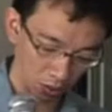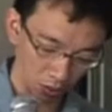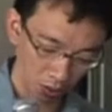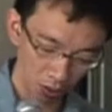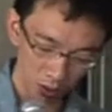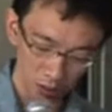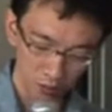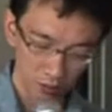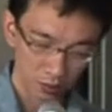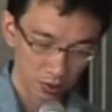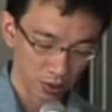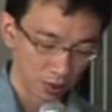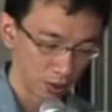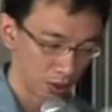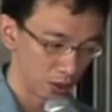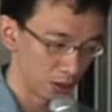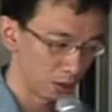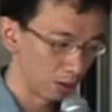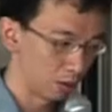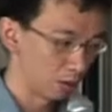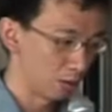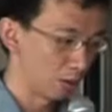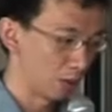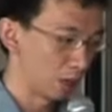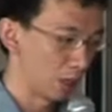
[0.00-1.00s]
if
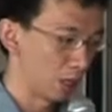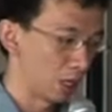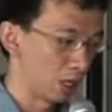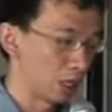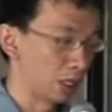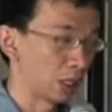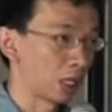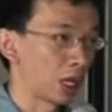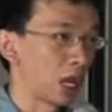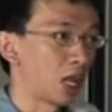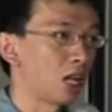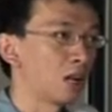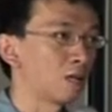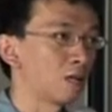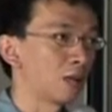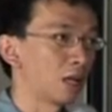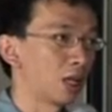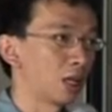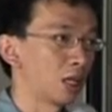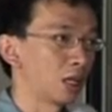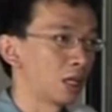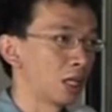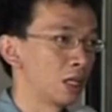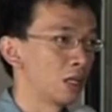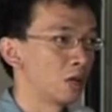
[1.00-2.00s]
it kind of
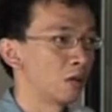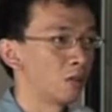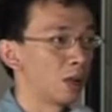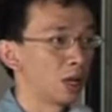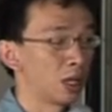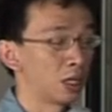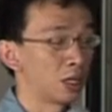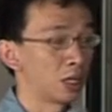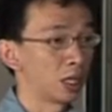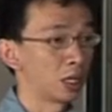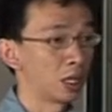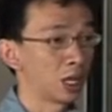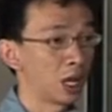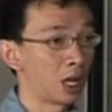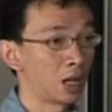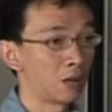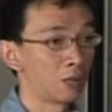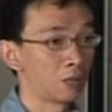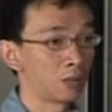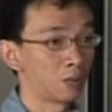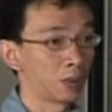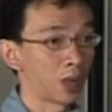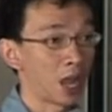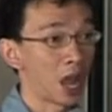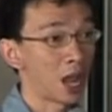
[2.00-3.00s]
like in a way is a kind of
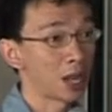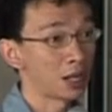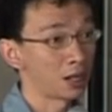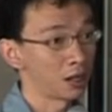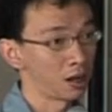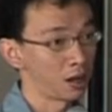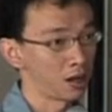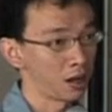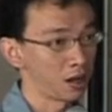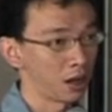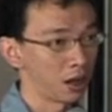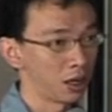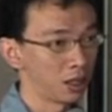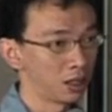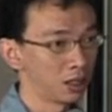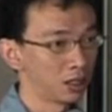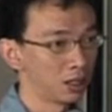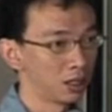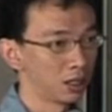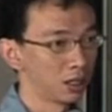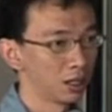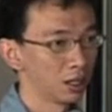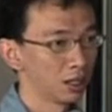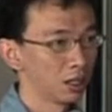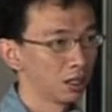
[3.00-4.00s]
guideline
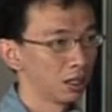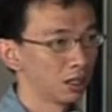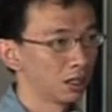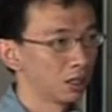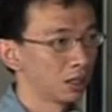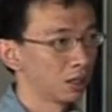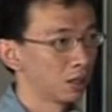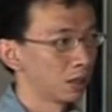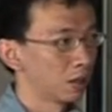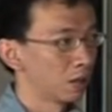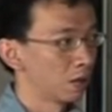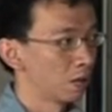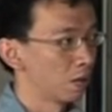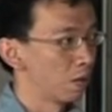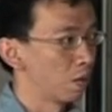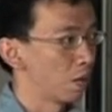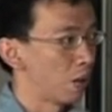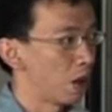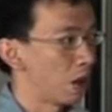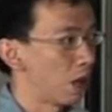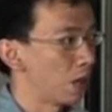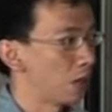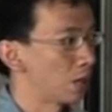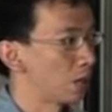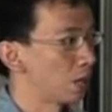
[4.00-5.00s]

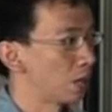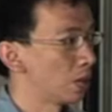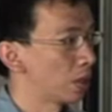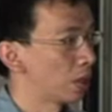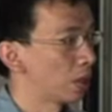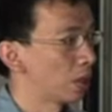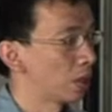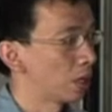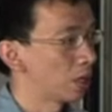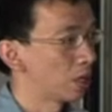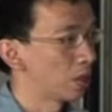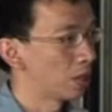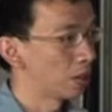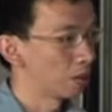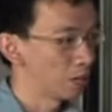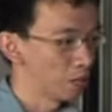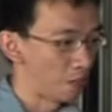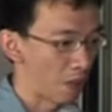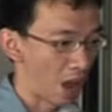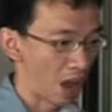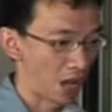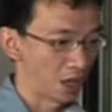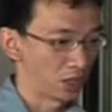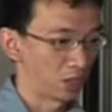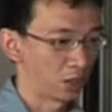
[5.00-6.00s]
where you can
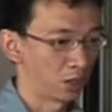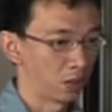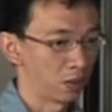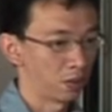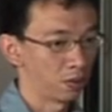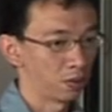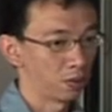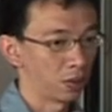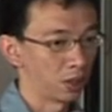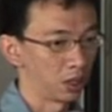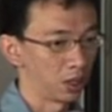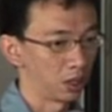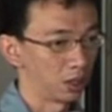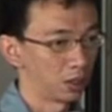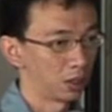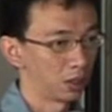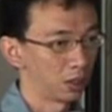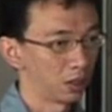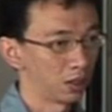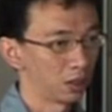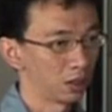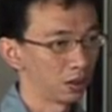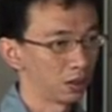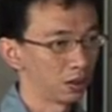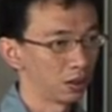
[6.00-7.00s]
match the words.
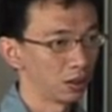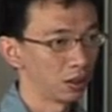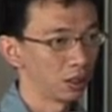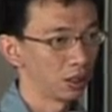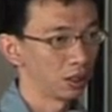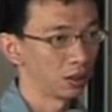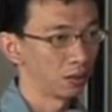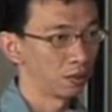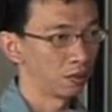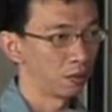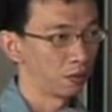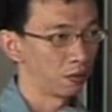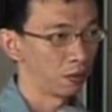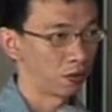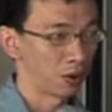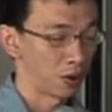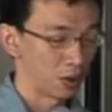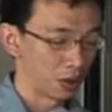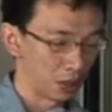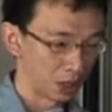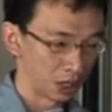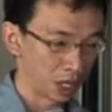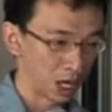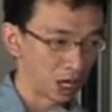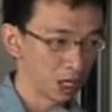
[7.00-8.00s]
For
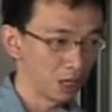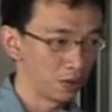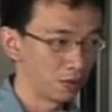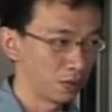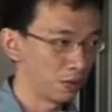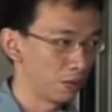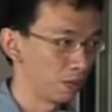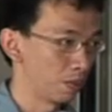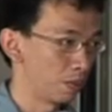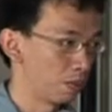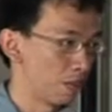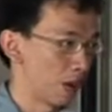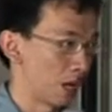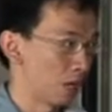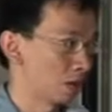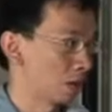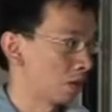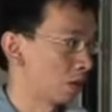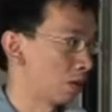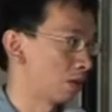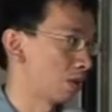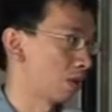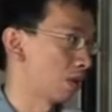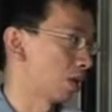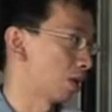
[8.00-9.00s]
instance, if you
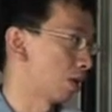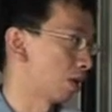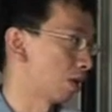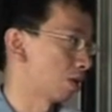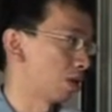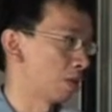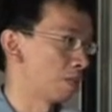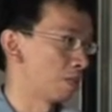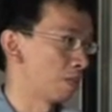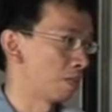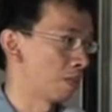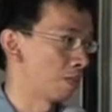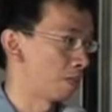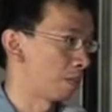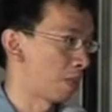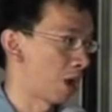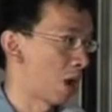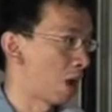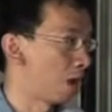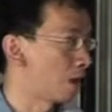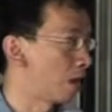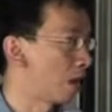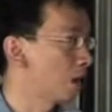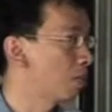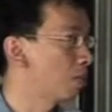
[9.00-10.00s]
match the word
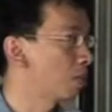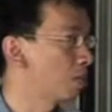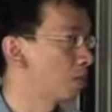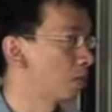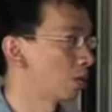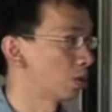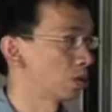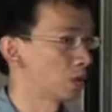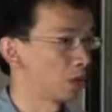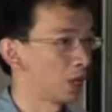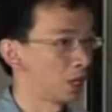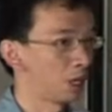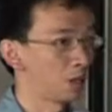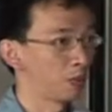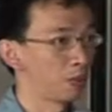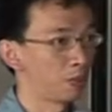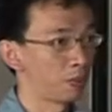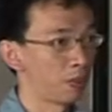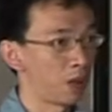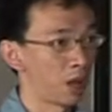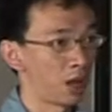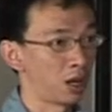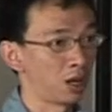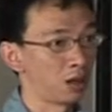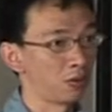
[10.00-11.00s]
pineapple together
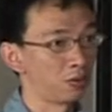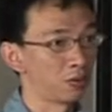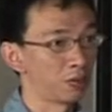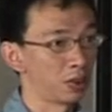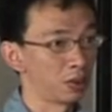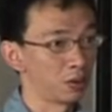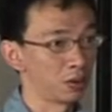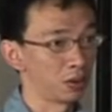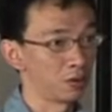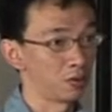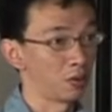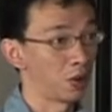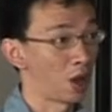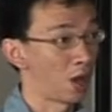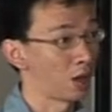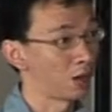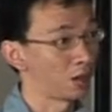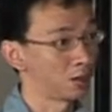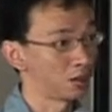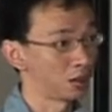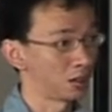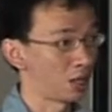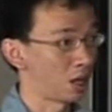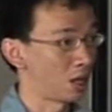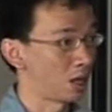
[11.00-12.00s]
with pineapple, if you
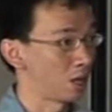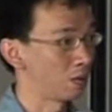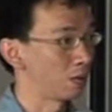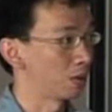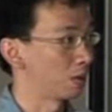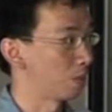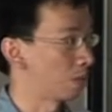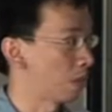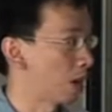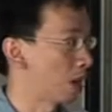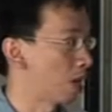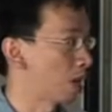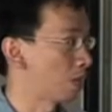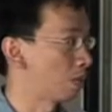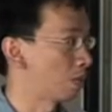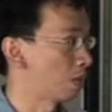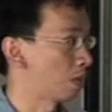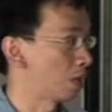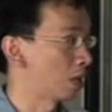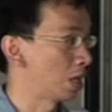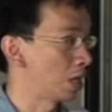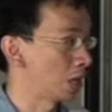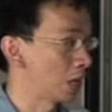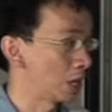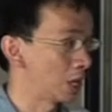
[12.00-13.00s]
understand the word
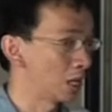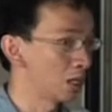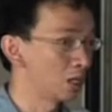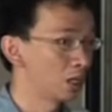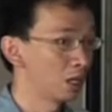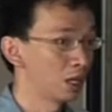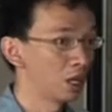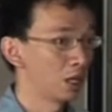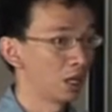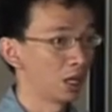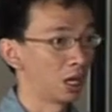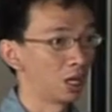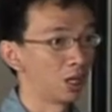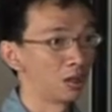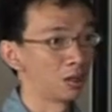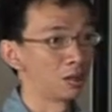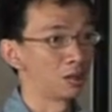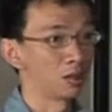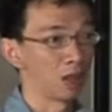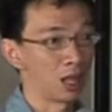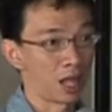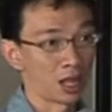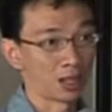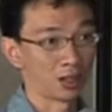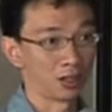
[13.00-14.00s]
pineapple in English and
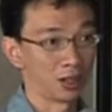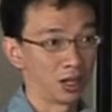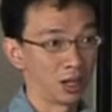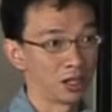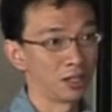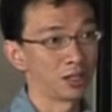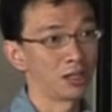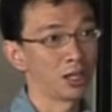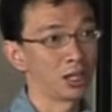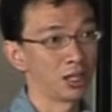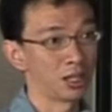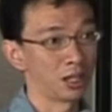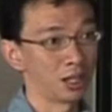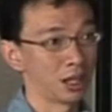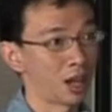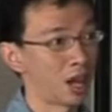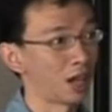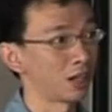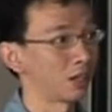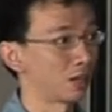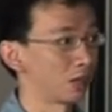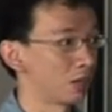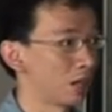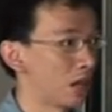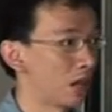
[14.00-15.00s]
accidentally
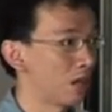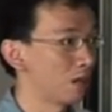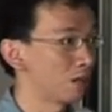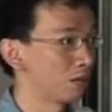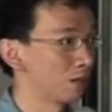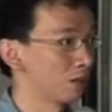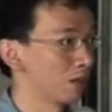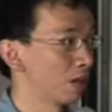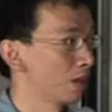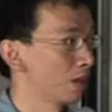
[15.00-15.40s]
another side